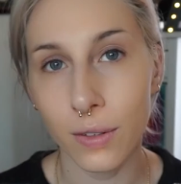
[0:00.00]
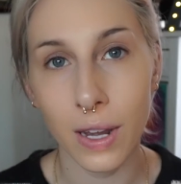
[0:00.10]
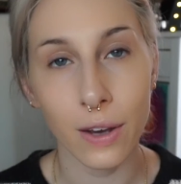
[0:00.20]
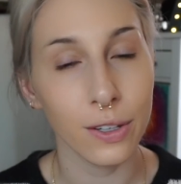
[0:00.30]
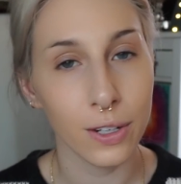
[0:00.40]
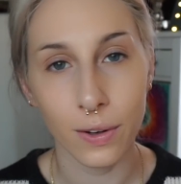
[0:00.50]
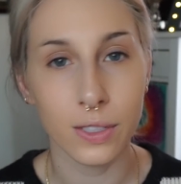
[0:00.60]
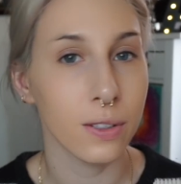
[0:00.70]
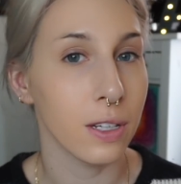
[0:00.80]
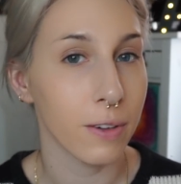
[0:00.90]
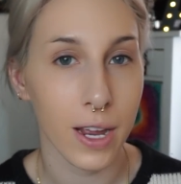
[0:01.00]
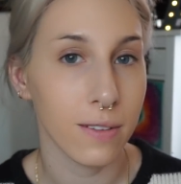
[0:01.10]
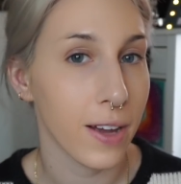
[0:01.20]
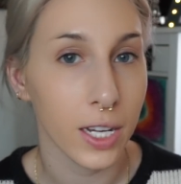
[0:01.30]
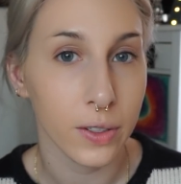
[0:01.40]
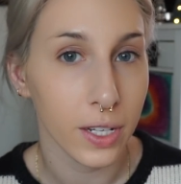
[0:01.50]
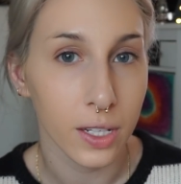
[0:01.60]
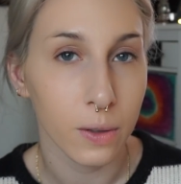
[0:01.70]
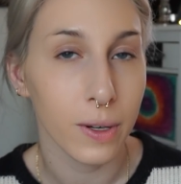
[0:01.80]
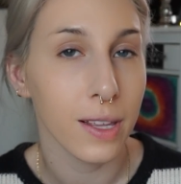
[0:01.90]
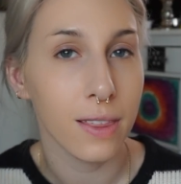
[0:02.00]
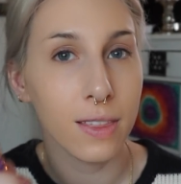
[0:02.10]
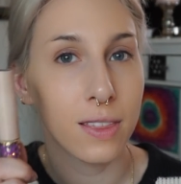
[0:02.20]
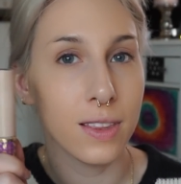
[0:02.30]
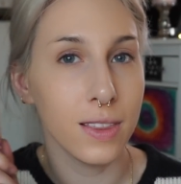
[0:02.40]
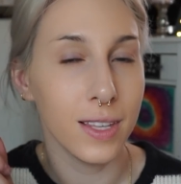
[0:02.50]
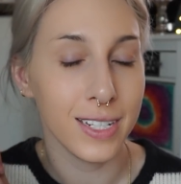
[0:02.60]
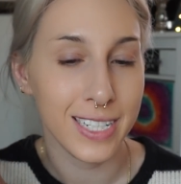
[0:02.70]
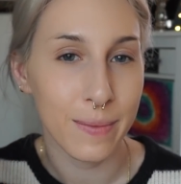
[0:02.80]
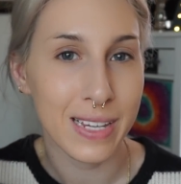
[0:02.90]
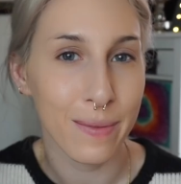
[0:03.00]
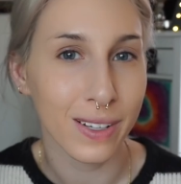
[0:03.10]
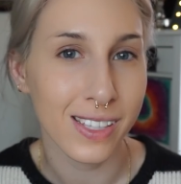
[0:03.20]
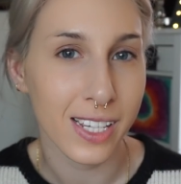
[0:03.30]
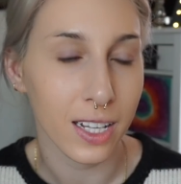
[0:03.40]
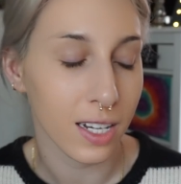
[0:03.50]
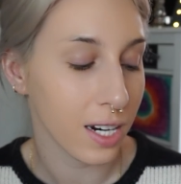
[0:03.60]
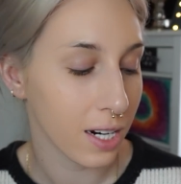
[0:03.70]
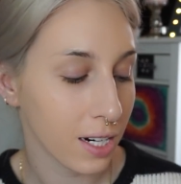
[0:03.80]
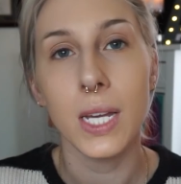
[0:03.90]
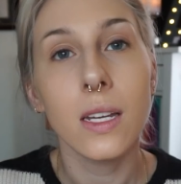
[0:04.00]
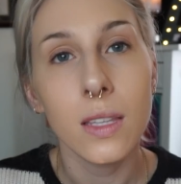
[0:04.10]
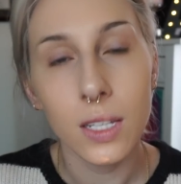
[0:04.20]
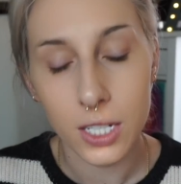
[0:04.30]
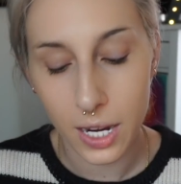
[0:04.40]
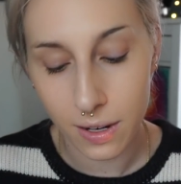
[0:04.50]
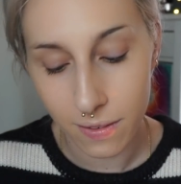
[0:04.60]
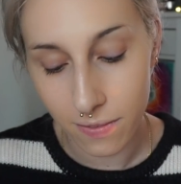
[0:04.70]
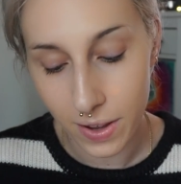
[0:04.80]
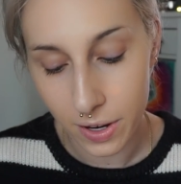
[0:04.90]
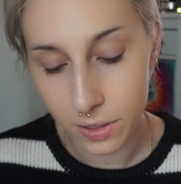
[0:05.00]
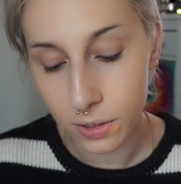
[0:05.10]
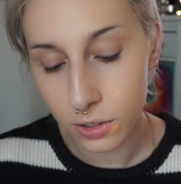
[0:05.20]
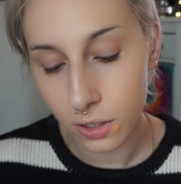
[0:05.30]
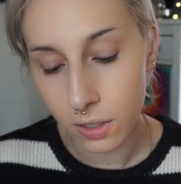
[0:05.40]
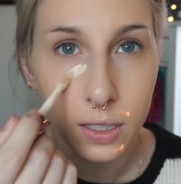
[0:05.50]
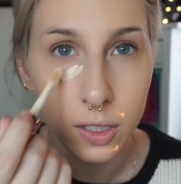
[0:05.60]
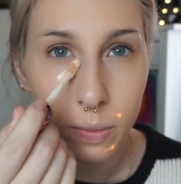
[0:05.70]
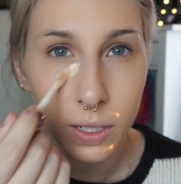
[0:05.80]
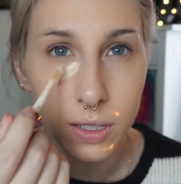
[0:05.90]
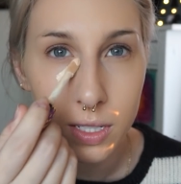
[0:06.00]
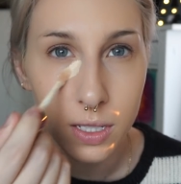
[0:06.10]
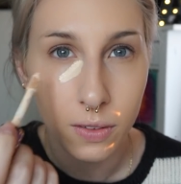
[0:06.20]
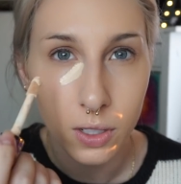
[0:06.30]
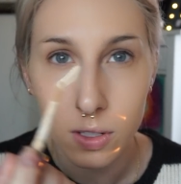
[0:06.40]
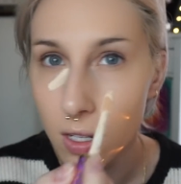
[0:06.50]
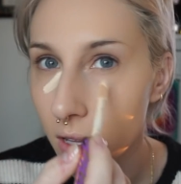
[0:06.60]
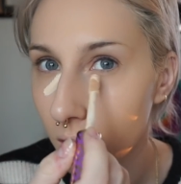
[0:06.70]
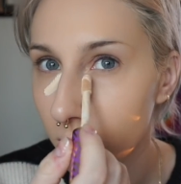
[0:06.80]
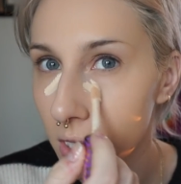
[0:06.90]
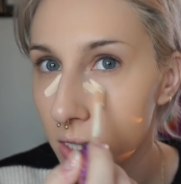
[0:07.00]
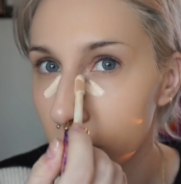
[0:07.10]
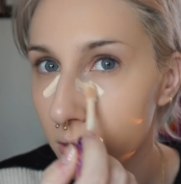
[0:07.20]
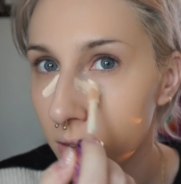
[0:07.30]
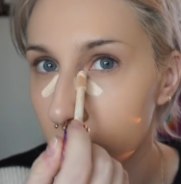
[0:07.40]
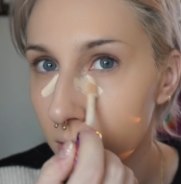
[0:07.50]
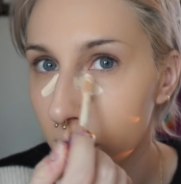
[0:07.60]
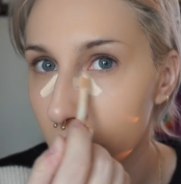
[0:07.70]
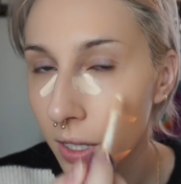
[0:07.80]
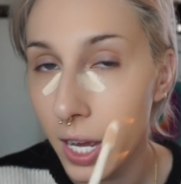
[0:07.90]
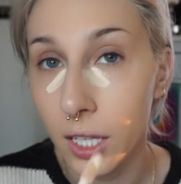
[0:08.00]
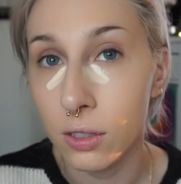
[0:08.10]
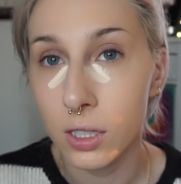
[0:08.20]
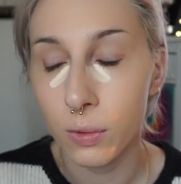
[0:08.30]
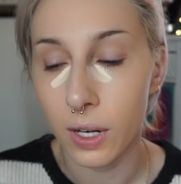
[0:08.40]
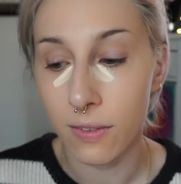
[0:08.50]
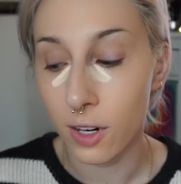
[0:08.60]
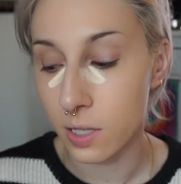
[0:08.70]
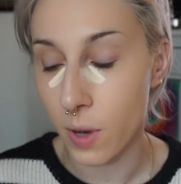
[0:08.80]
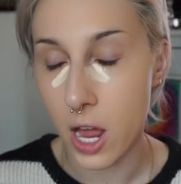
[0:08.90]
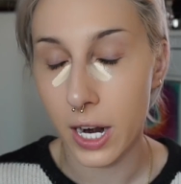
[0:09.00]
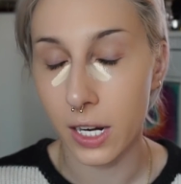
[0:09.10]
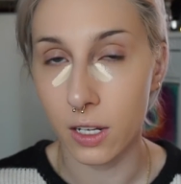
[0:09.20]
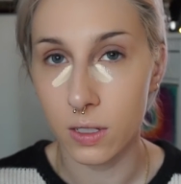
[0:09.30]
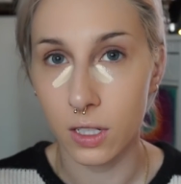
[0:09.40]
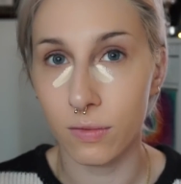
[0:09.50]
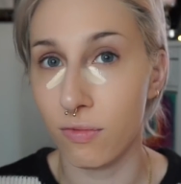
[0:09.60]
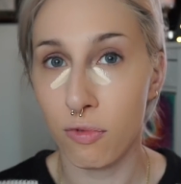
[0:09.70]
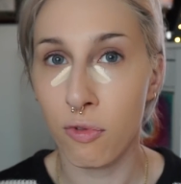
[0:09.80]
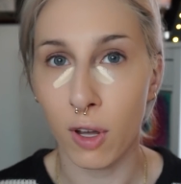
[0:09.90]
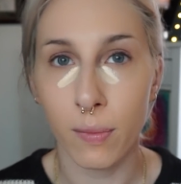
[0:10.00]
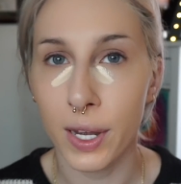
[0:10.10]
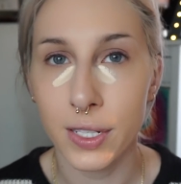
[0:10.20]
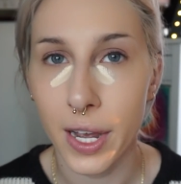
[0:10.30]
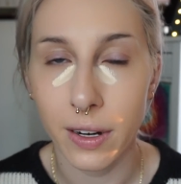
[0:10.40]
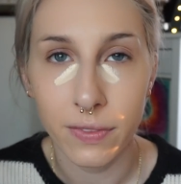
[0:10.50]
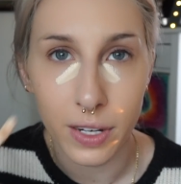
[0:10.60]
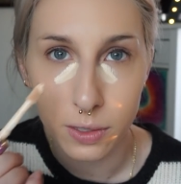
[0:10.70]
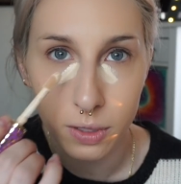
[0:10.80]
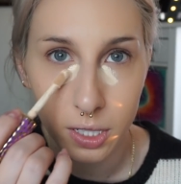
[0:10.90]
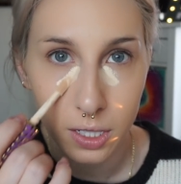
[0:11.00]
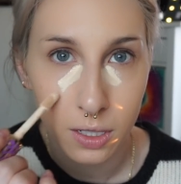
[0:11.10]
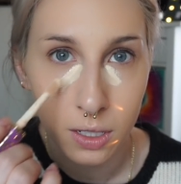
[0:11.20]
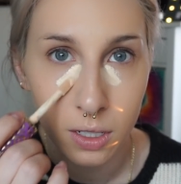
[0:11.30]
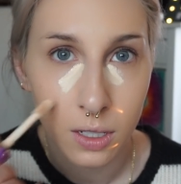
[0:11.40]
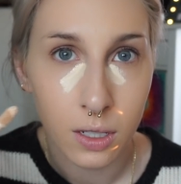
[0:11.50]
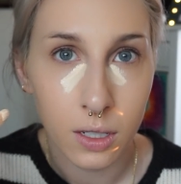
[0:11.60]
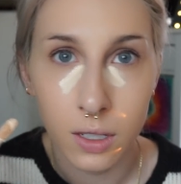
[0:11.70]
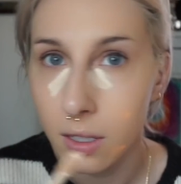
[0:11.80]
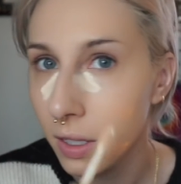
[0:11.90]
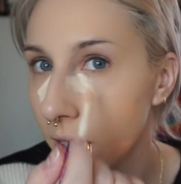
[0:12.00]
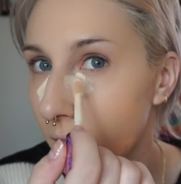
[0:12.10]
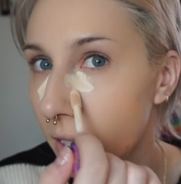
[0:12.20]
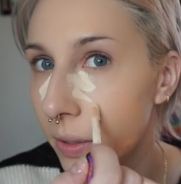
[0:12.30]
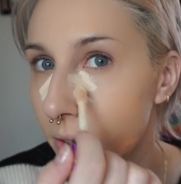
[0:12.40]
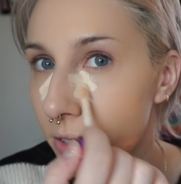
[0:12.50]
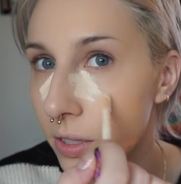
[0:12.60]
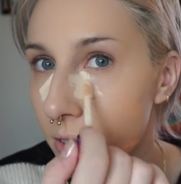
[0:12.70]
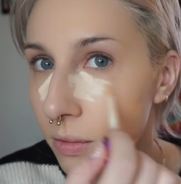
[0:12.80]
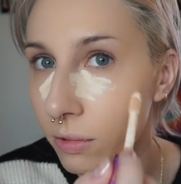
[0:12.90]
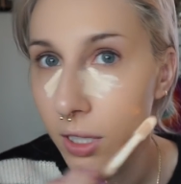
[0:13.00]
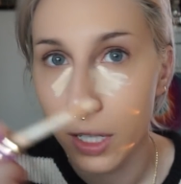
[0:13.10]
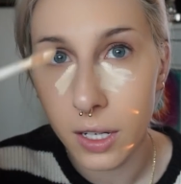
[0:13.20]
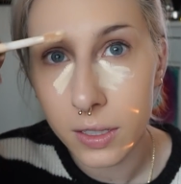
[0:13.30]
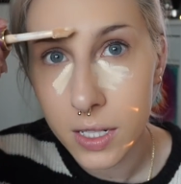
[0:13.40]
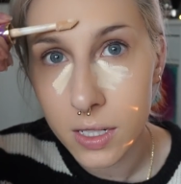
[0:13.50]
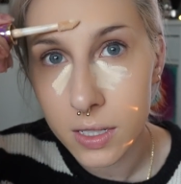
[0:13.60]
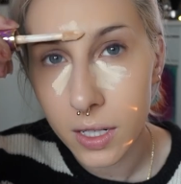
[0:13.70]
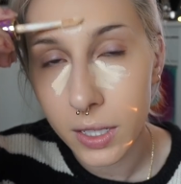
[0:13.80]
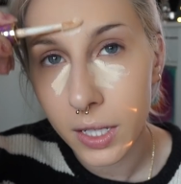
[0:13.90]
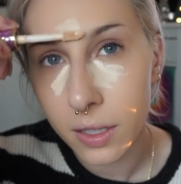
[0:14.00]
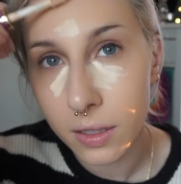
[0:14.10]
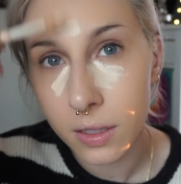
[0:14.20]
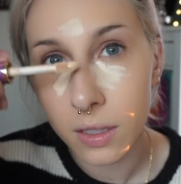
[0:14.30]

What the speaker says: So now you know it's only right if I go in with the Shapetape concealer. I'm taking the shade Fair Neutral. A little bit of this stuff goes a long way too. I used to, when I first bought it, I used to fill my entire face with it, and it was just really unnecessary.